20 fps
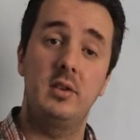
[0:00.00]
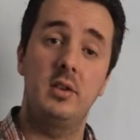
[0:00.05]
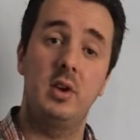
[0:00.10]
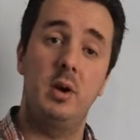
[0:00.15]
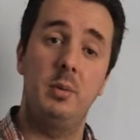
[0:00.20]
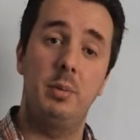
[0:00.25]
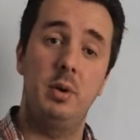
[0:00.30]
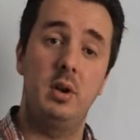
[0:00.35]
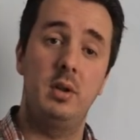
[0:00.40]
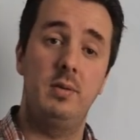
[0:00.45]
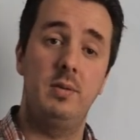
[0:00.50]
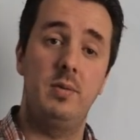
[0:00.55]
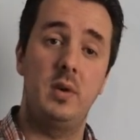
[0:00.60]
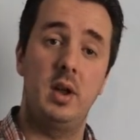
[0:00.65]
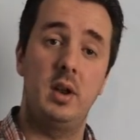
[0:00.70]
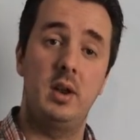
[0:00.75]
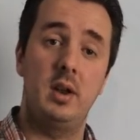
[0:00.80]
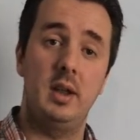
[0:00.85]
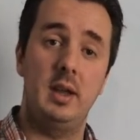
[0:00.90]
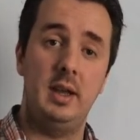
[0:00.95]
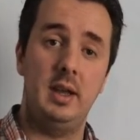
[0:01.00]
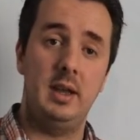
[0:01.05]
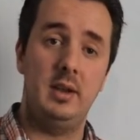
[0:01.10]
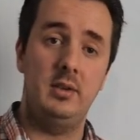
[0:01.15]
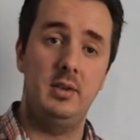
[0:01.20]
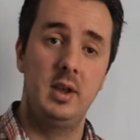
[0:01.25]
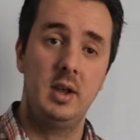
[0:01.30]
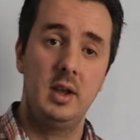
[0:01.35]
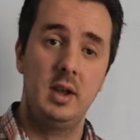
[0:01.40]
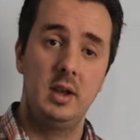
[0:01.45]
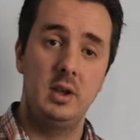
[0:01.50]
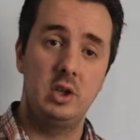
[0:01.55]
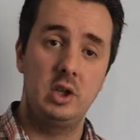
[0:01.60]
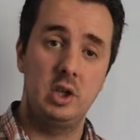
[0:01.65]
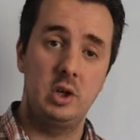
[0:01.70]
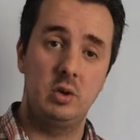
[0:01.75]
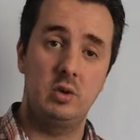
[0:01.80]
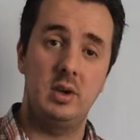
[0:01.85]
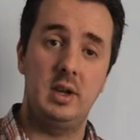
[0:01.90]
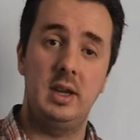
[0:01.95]
An example of fun is
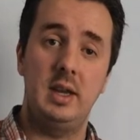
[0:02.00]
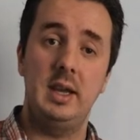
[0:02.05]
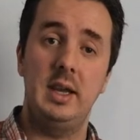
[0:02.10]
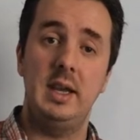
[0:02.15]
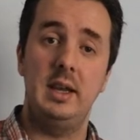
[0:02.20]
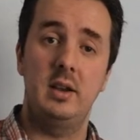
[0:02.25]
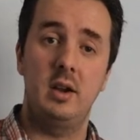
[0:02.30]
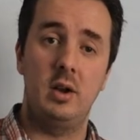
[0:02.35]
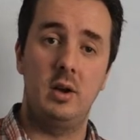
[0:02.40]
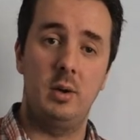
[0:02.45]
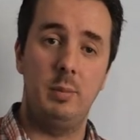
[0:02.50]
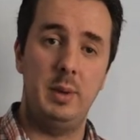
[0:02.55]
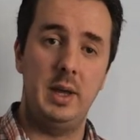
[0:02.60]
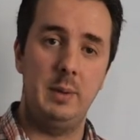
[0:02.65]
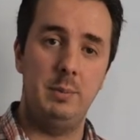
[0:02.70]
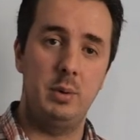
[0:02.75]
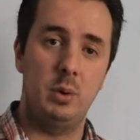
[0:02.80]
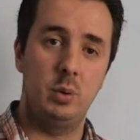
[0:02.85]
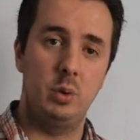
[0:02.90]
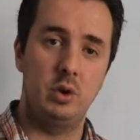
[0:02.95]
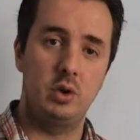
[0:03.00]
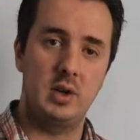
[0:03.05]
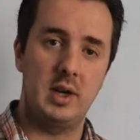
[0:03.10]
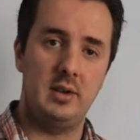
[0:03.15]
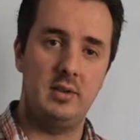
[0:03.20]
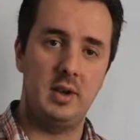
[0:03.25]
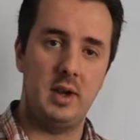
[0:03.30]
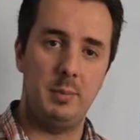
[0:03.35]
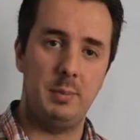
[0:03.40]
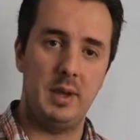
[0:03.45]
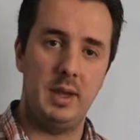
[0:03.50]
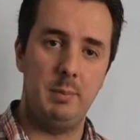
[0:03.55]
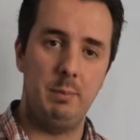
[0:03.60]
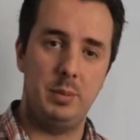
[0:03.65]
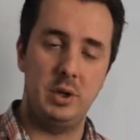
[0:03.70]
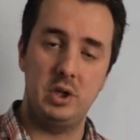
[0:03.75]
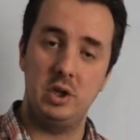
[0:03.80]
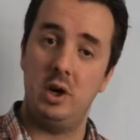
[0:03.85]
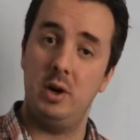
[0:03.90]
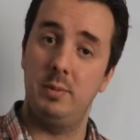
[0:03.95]
children in need. A lot of people will dress
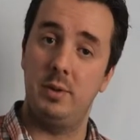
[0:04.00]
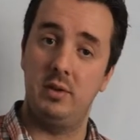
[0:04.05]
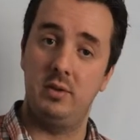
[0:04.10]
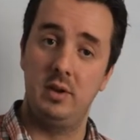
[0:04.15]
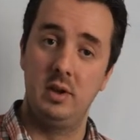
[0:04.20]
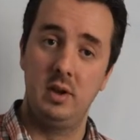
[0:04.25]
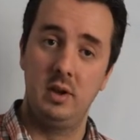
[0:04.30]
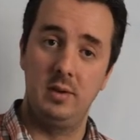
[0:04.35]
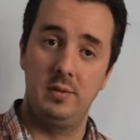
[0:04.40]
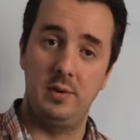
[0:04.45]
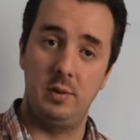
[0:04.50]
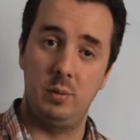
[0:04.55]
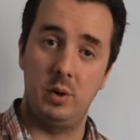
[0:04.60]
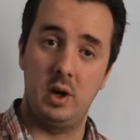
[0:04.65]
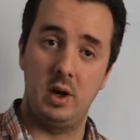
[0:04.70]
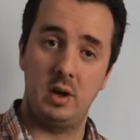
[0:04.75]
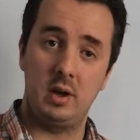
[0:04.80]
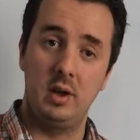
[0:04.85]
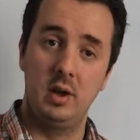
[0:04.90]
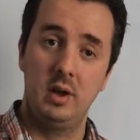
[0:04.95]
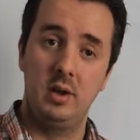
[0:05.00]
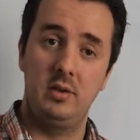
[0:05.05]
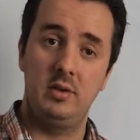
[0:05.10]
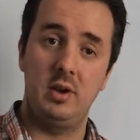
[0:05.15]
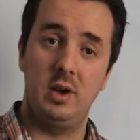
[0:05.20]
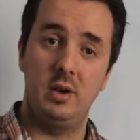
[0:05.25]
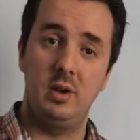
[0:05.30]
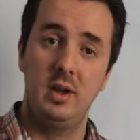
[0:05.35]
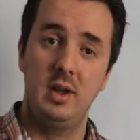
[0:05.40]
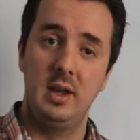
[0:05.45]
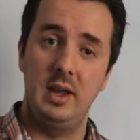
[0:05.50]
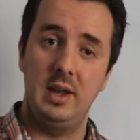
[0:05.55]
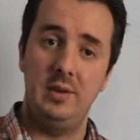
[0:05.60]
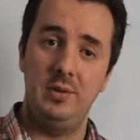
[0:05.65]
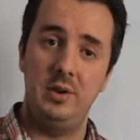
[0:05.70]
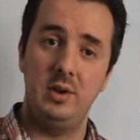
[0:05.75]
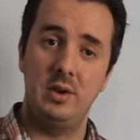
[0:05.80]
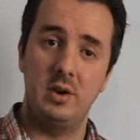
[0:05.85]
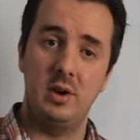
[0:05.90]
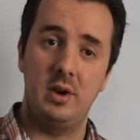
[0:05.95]
up in pajamas for work.
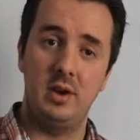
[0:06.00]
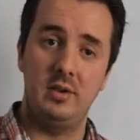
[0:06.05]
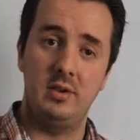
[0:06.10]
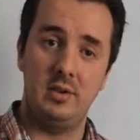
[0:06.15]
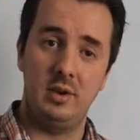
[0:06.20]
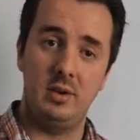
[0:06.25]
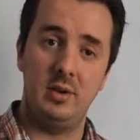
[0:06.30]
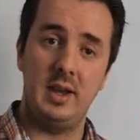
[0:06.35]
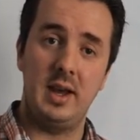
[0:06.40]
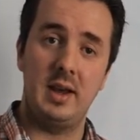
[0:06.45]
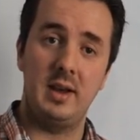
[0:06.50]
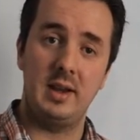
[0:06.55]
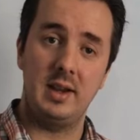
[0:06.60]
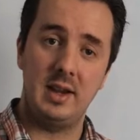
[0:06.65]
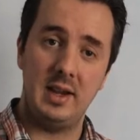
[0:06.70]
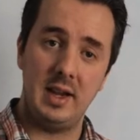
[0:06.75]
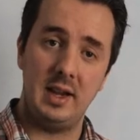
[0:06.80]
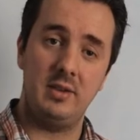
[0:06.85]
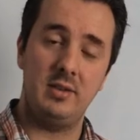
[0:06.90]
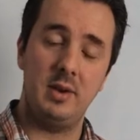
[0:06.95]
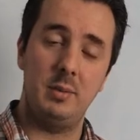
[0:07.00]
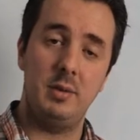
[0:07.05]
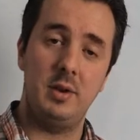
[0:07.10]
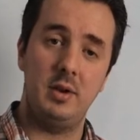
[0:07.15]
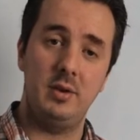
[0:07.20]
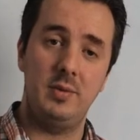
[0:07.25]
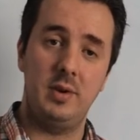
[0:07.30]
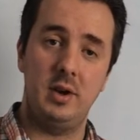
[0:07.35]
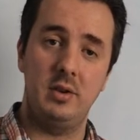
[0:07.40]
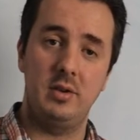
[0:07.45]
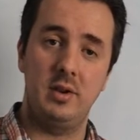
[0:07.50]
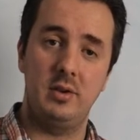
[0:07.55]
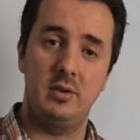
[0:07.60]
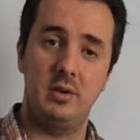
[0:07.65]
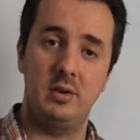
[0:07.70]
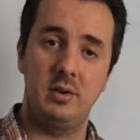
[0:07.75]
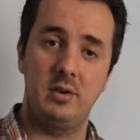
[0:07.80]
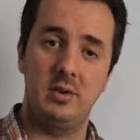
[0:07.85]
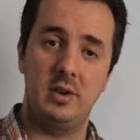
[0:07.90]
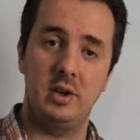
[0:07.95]
So if you guys do that, get some of those
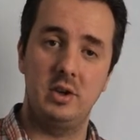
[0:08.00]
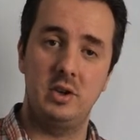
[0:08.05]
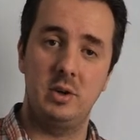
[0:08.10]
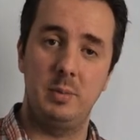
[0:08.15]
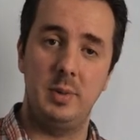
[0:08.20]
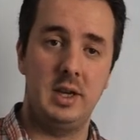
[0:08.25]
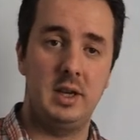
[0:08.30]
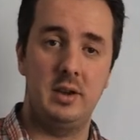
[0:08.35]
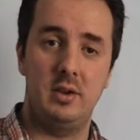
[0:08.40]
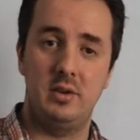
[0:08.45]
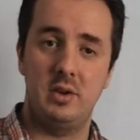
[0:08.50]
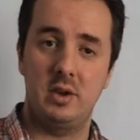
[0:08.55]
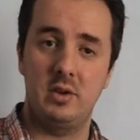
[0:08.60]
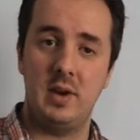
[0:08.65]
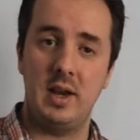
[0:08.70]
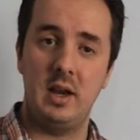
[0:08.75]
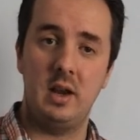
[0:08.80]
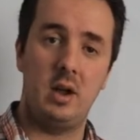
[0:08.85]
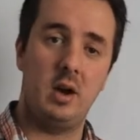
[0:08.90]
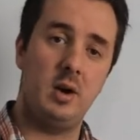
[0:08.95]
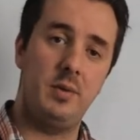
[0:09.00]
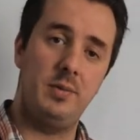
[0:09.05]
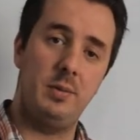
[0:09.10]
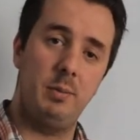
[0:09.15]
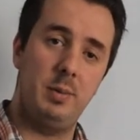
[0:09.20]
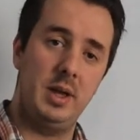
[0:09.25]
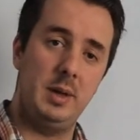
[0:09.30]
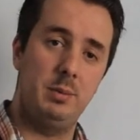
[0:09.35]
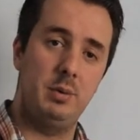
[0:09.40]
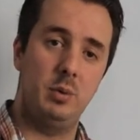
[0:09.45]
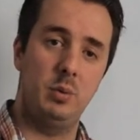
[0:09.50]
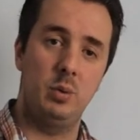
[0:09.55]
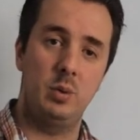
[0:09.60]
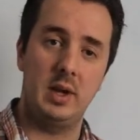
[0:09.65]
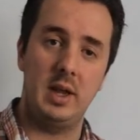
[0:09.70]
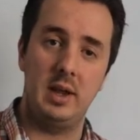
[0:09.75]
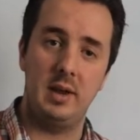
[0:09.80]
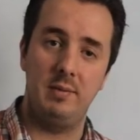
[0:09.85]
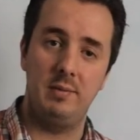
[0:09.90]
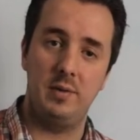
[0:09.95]
photos on your social media. It's a great laugh and
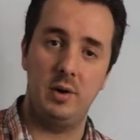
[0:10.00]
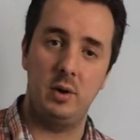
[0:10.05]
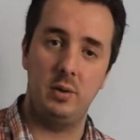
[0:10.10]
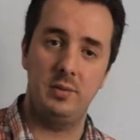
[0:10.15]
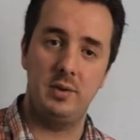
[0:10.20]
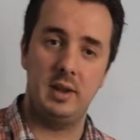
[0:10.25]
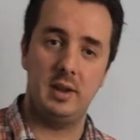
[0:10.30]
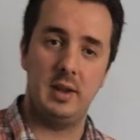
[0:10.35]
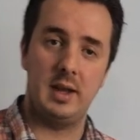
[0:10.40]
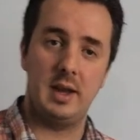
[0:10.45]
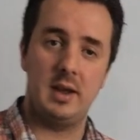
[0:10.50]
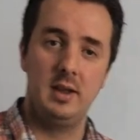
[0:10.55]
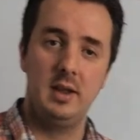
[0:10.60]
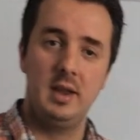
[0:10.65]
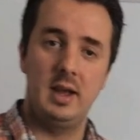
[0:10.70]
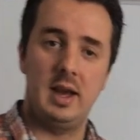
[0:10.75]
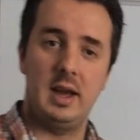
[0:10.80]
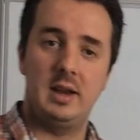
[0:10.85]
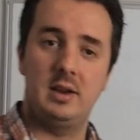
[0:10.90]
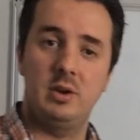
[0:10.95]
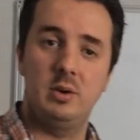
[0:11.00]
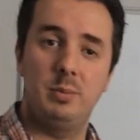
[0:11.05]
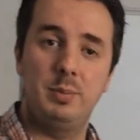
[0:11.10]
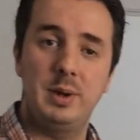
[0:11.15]
people will get involved in that.